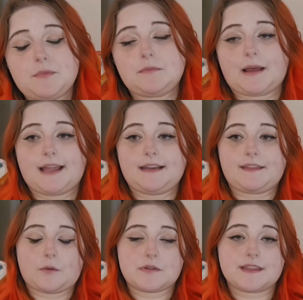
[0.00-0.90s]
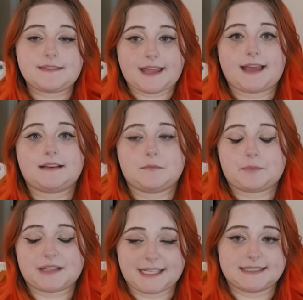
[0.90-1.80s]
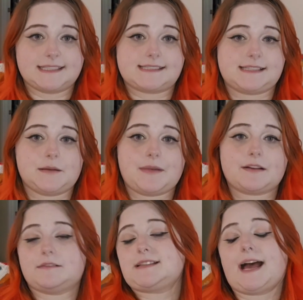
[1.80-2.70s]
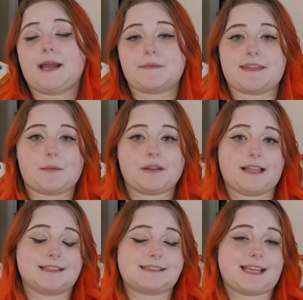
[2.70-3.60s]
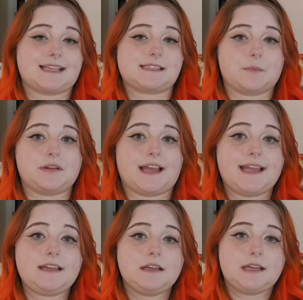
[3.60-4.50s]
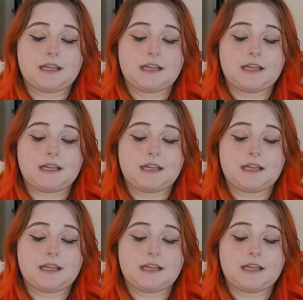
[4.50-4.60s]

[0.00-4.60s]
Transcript: Keep in mind that within that playlist, the amount of time that playlist takes to play,